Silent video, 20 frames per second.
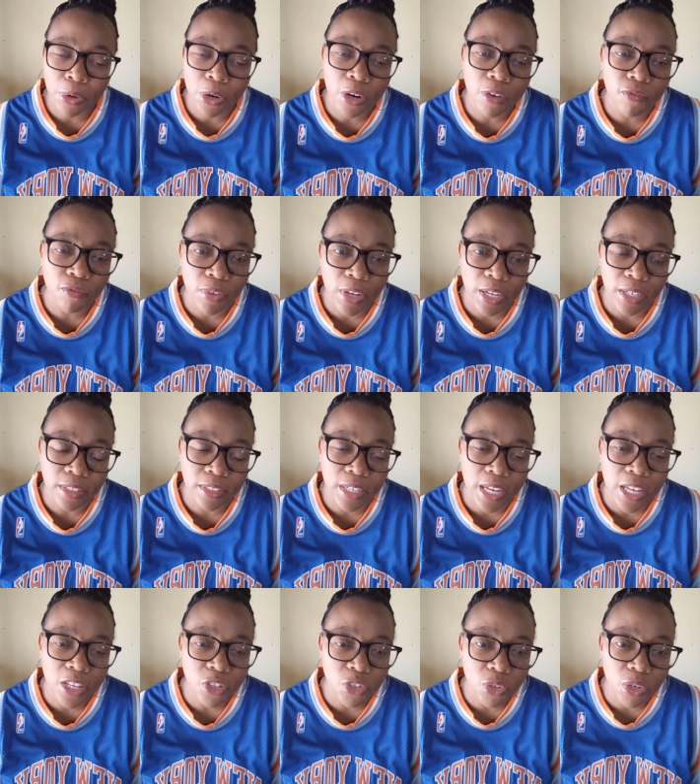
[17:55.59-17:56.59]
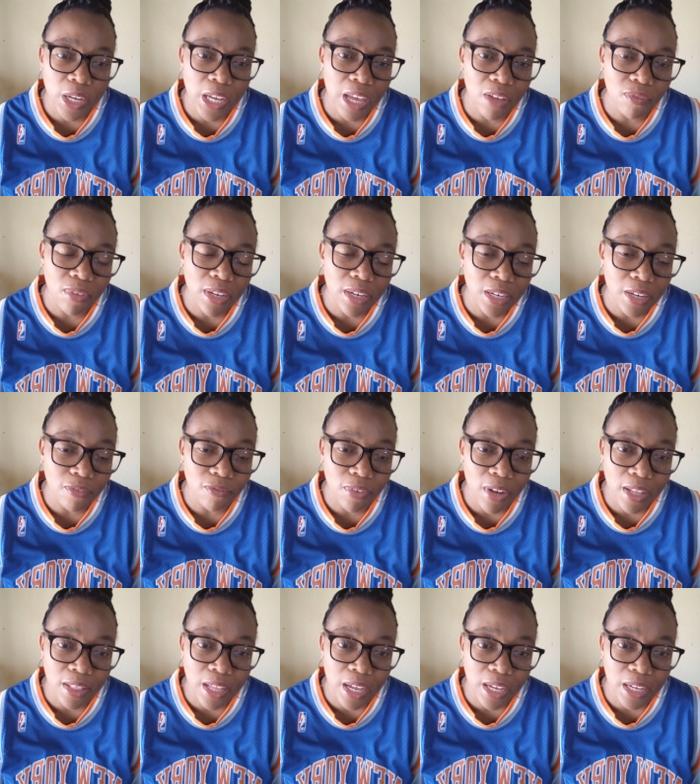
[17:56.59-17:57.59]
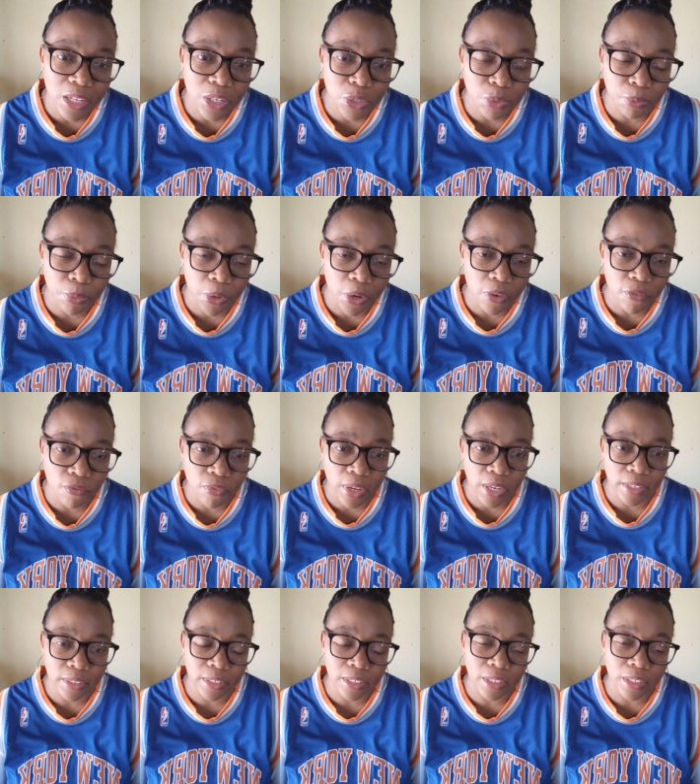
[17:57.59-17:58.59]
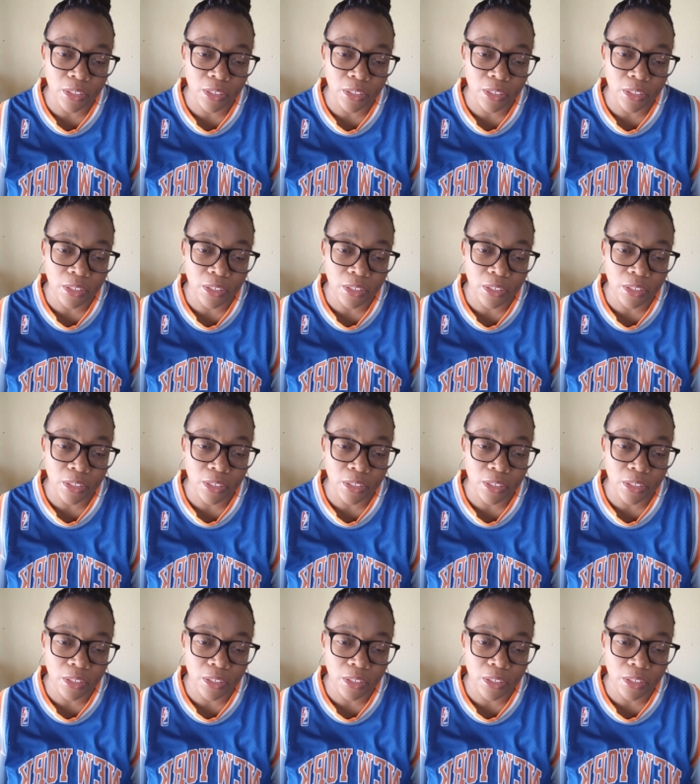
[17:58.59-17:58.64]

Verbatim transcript: perfect as your heavenly Father is perfect.